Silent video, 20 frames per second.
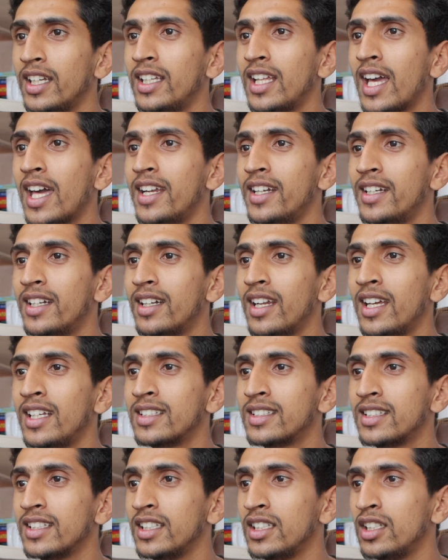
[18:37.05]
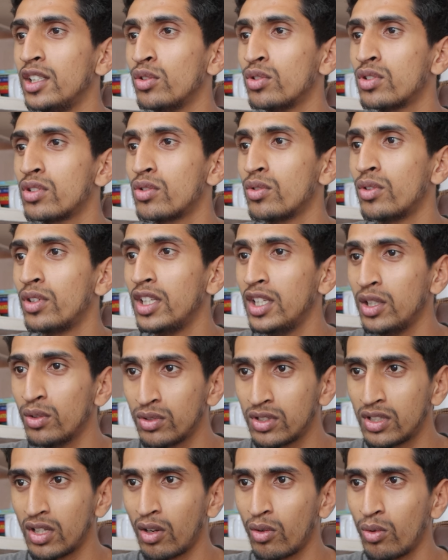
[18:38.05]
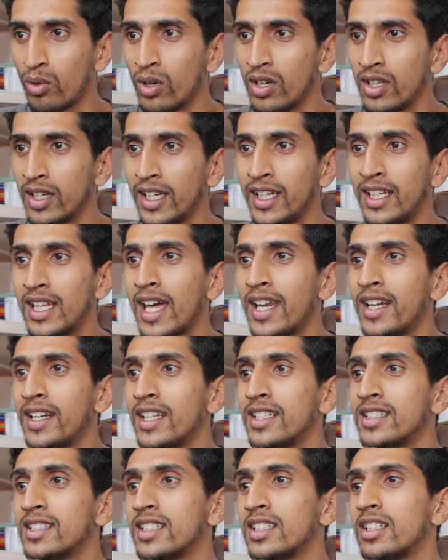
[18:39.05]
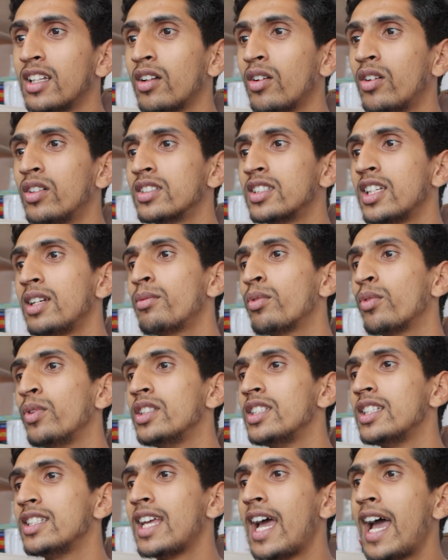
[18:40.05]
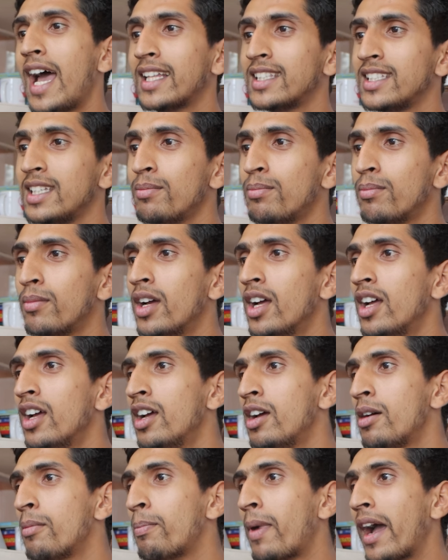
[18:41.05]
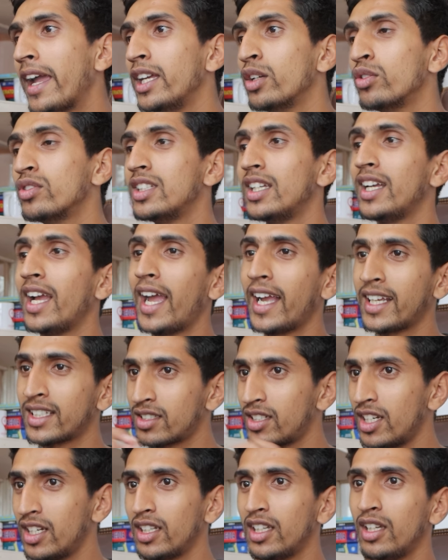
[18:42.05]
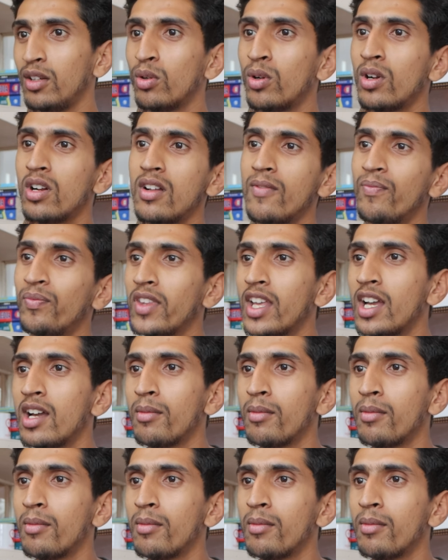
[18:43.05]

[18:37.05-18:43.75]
Inheritance is used to reuse the code. Inheritance is the concept which is achieved by using extend keyword.